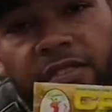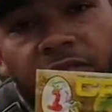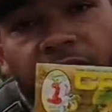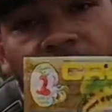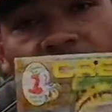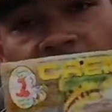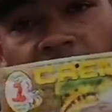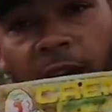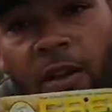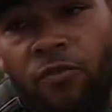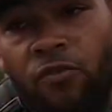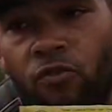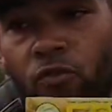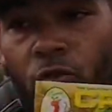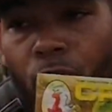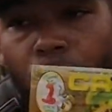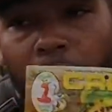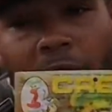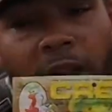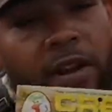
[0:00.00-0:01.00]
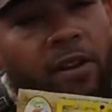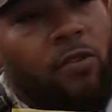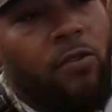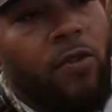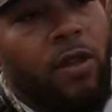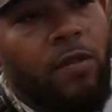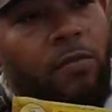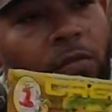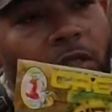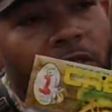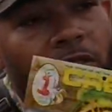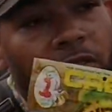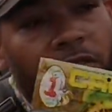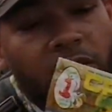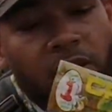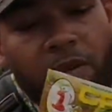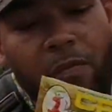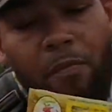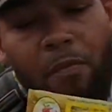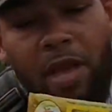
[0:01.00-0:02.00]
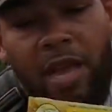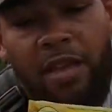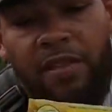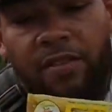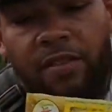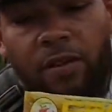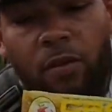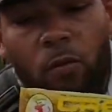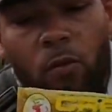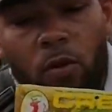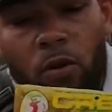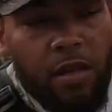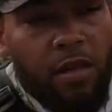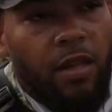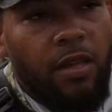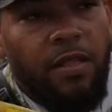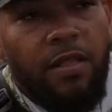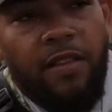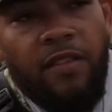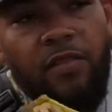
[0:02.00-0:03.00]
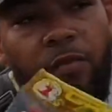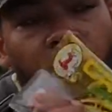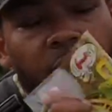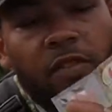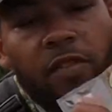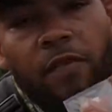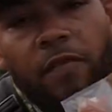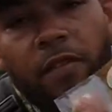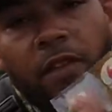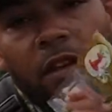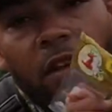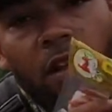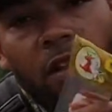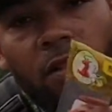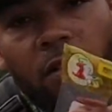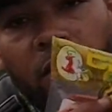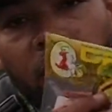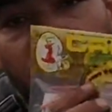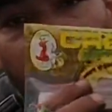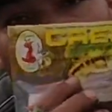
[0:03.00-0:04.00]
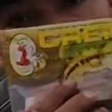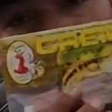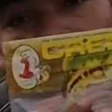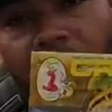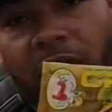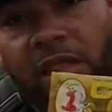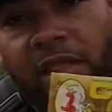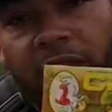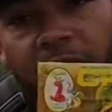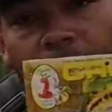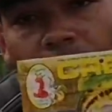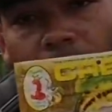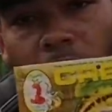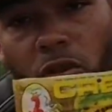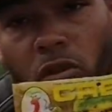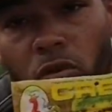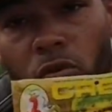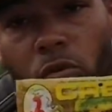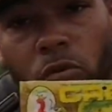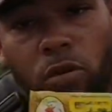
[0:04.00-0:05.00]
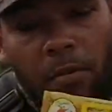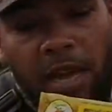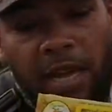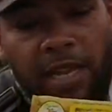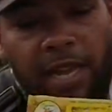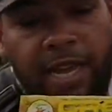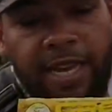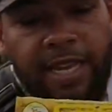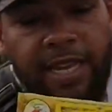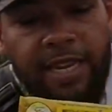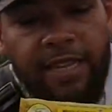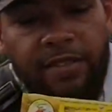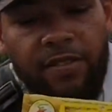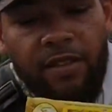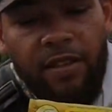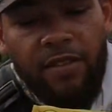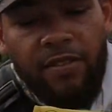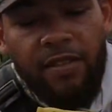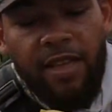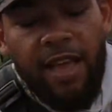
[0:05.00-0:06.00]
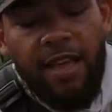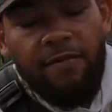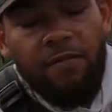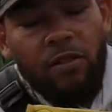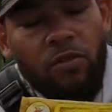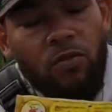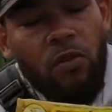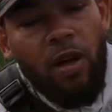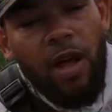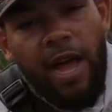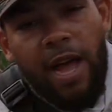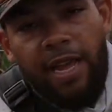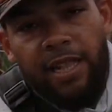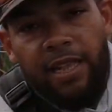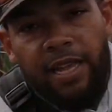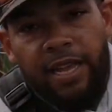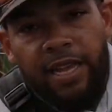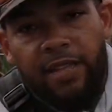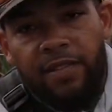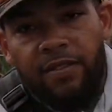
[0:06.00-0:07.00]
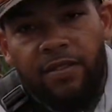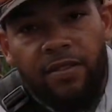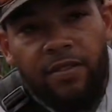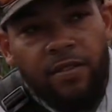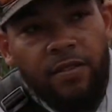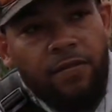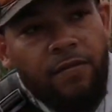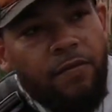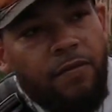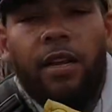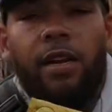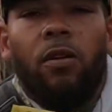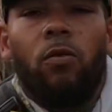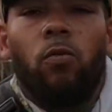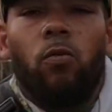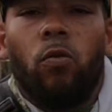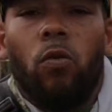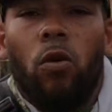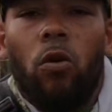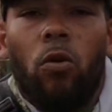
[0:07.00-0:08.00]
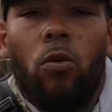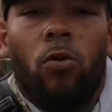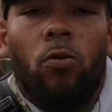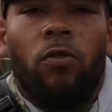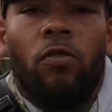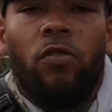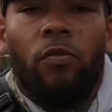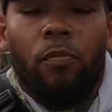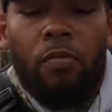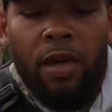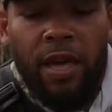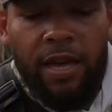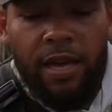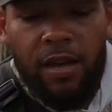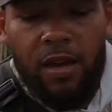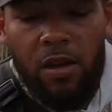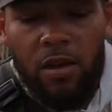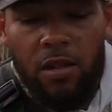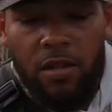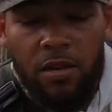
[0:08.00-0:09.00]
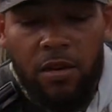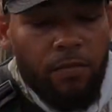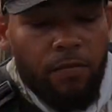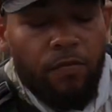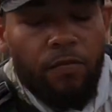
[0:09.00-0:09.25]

Scoundrel by Cream. This is an amazing worm. This specific color is chameleon blue. I like it. It does have little highlights of the rose pink color.